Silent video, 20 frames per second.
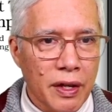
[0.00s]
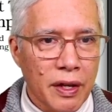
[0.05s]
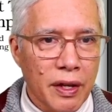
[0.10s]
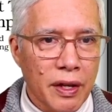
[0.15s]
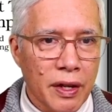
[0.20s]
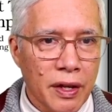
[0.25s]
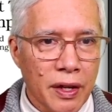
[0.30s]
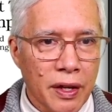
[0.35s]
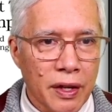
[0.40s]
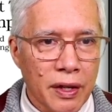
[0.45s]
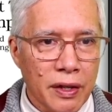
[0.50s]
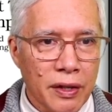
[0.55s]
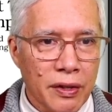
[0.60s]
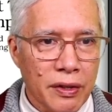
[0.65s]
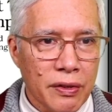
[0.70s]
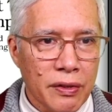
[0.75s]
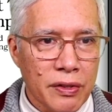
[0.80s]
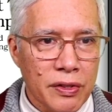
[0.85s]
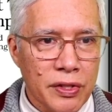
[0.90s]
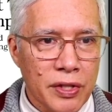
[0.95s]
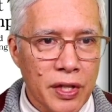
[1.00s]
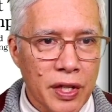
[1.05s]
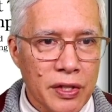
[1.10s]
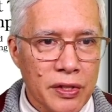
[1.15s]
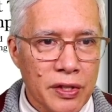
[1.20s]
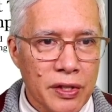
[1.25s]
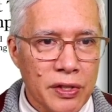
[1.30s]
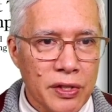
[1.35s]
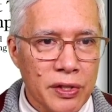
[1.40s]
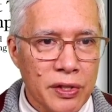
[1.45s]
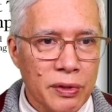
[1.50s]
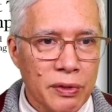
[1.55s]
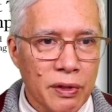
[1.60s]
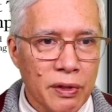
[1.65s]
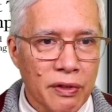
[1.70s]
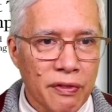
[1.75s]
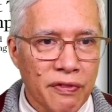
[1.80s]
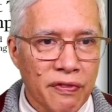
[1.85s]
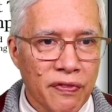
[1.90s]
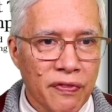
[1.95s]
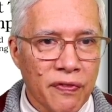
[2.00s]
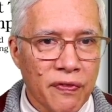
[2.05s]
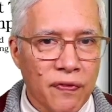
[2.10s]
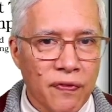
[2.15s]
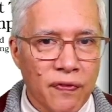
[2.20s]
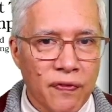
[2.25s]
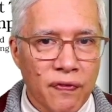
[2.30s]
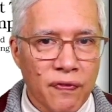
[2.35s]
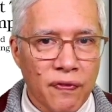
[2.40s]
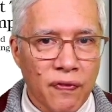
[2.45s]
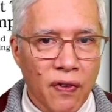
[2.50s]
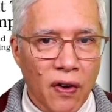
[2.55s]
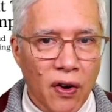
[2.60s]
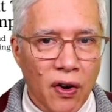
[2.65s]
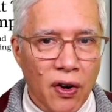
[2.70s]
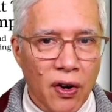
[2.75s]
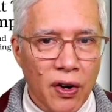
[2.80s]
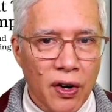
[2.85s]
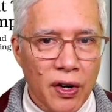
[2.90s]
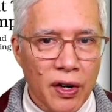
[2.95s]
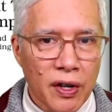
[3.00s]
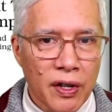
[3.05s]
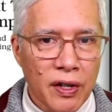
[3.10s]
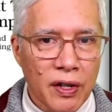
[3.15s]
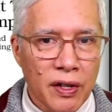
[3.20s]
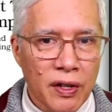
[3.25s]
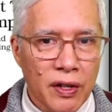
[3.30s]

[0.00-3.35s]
And change this to a var,